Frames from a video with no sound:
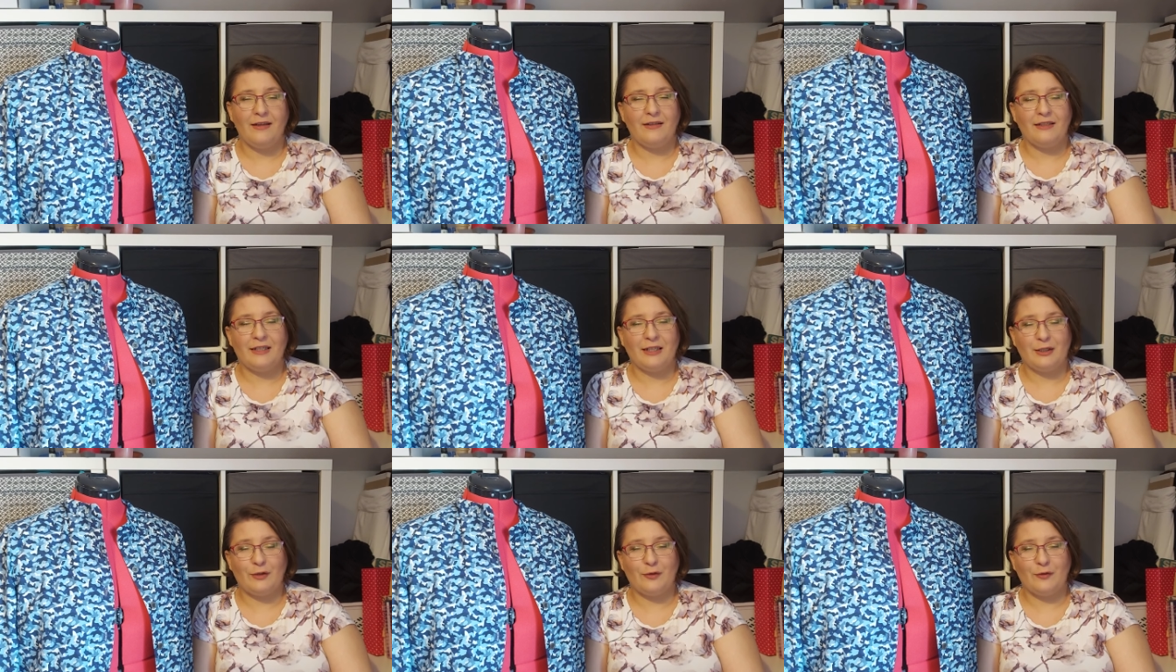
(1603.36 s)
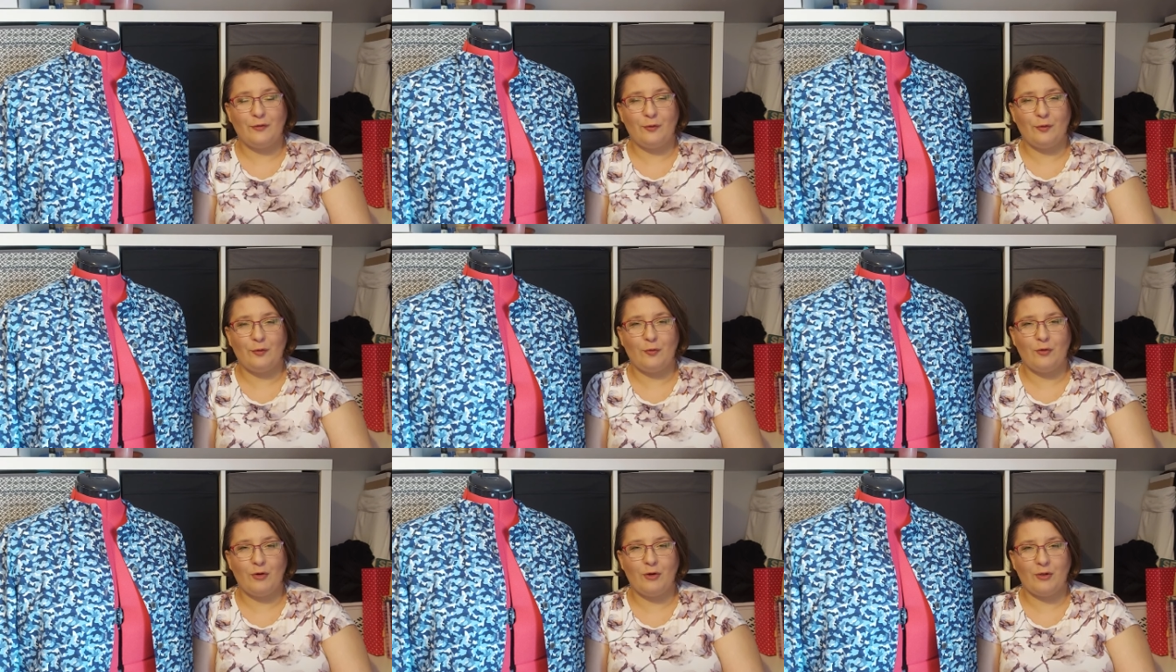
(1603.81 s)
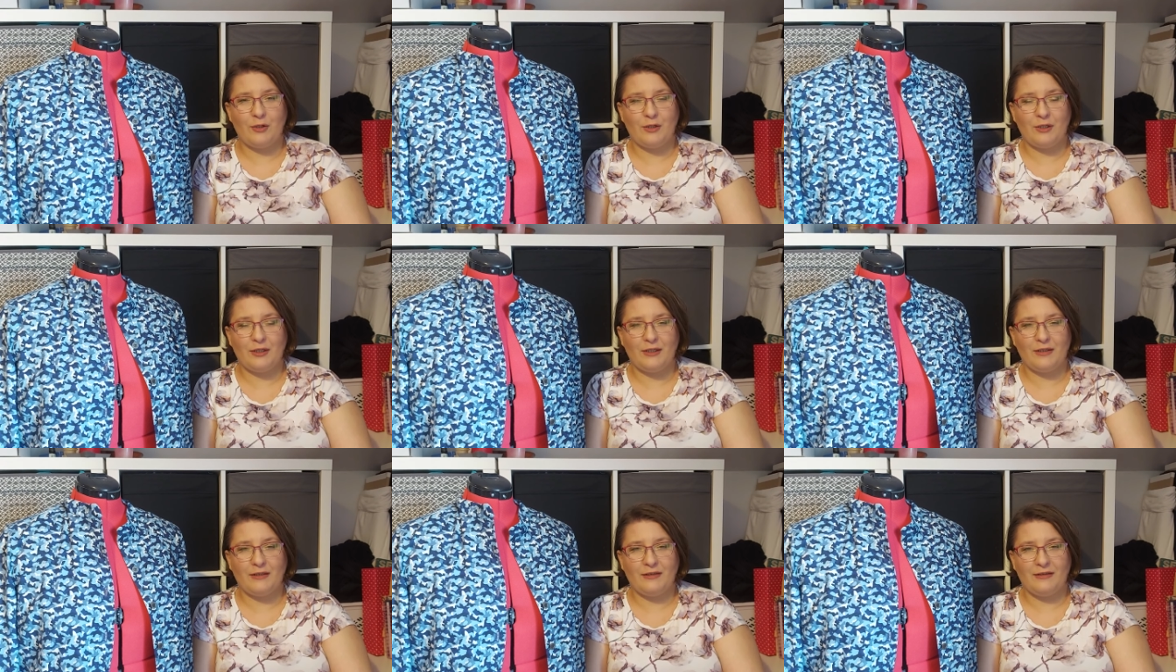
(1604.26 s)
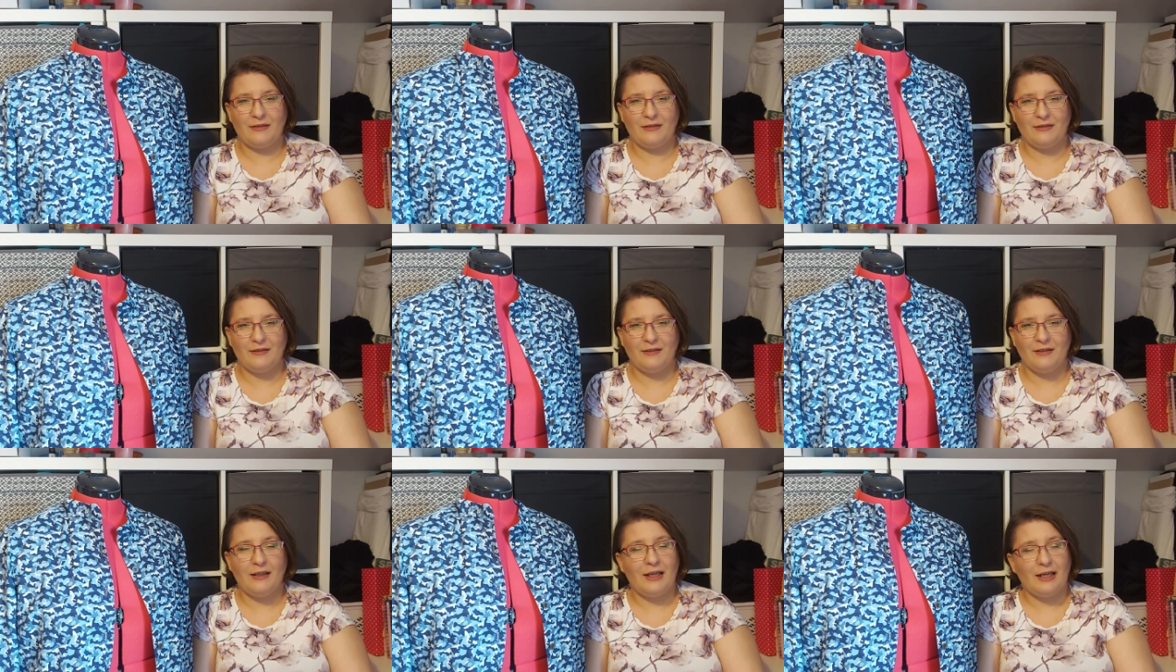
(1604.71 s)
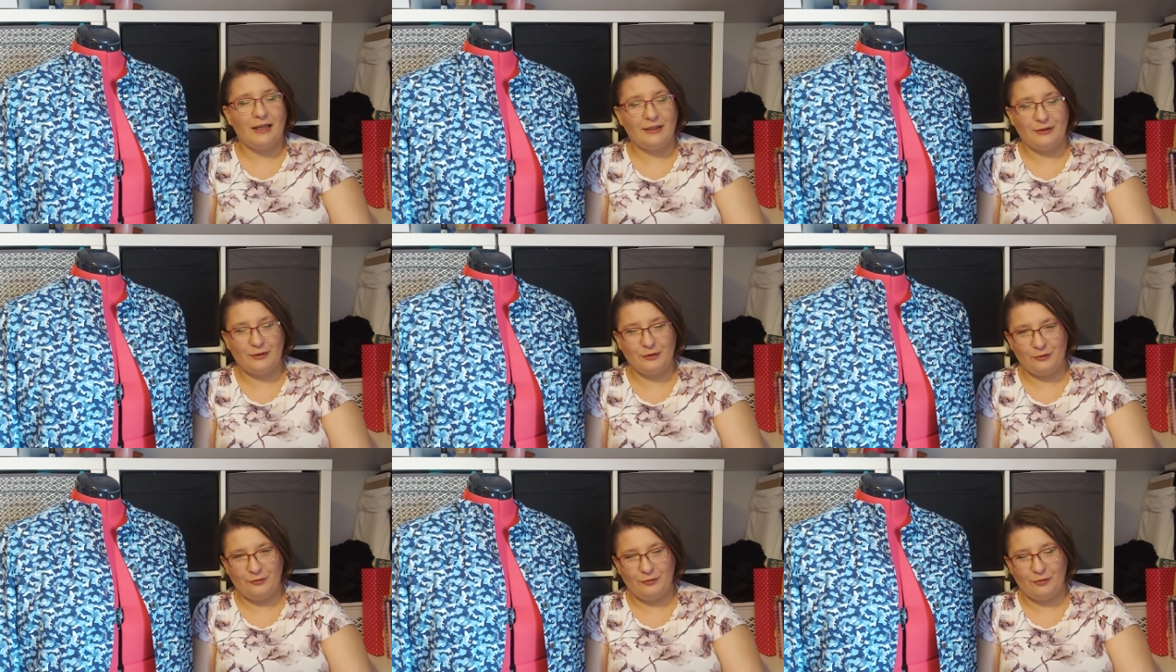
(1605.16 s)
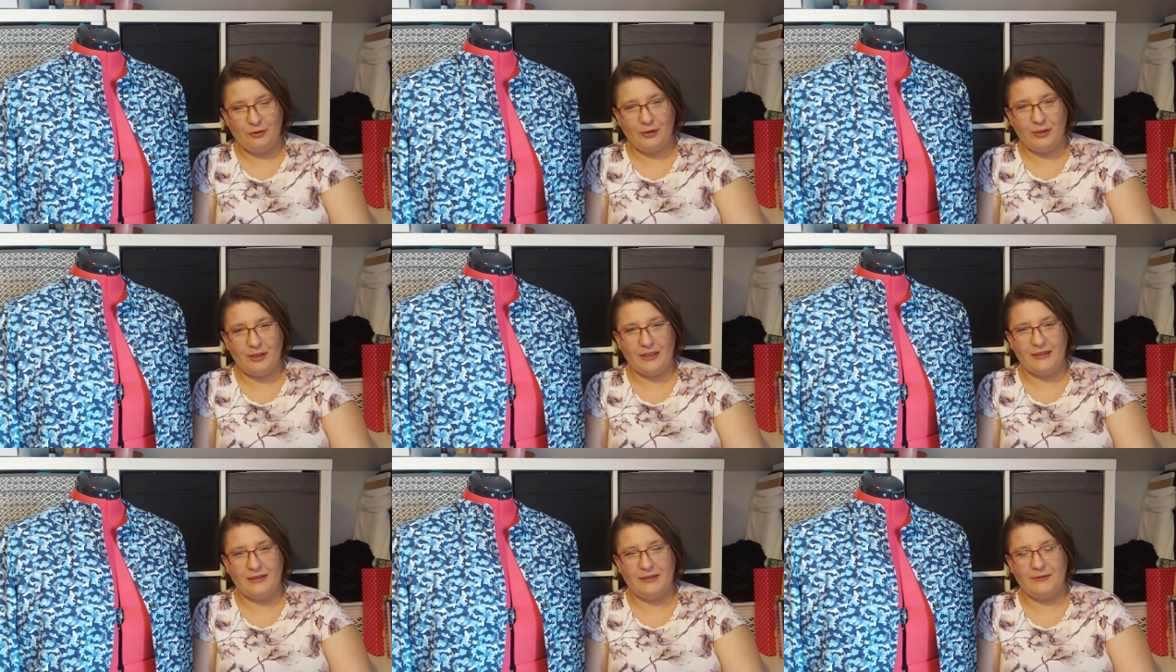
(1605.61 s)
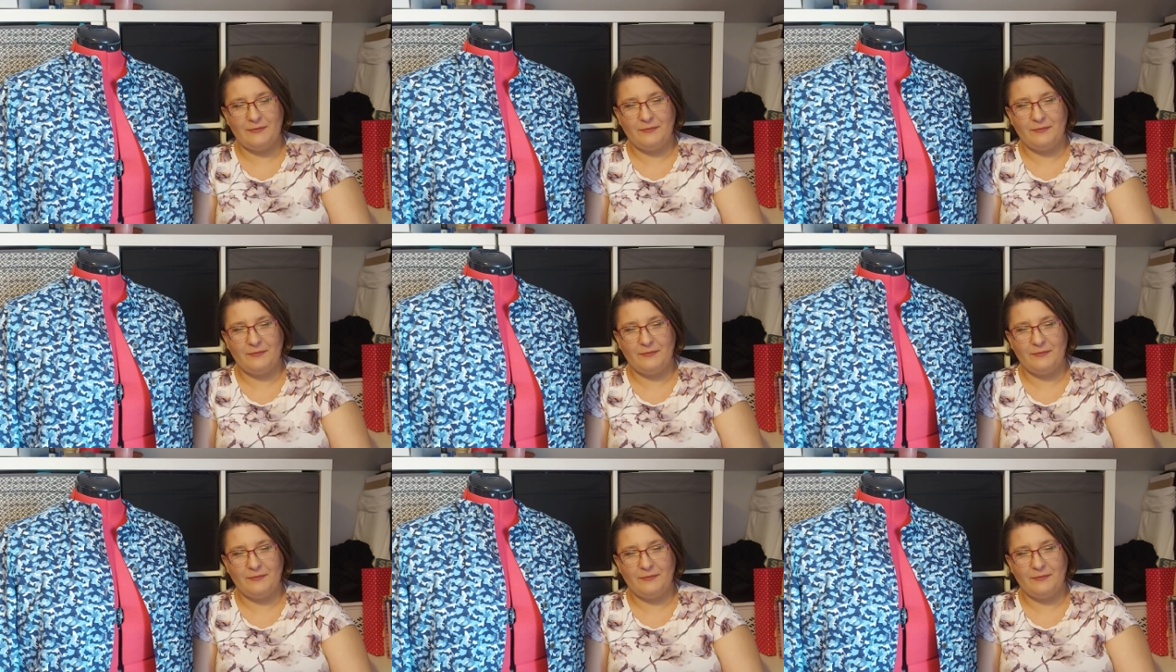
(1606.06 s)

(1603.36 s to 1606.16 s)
Thank you for watching and don't forget,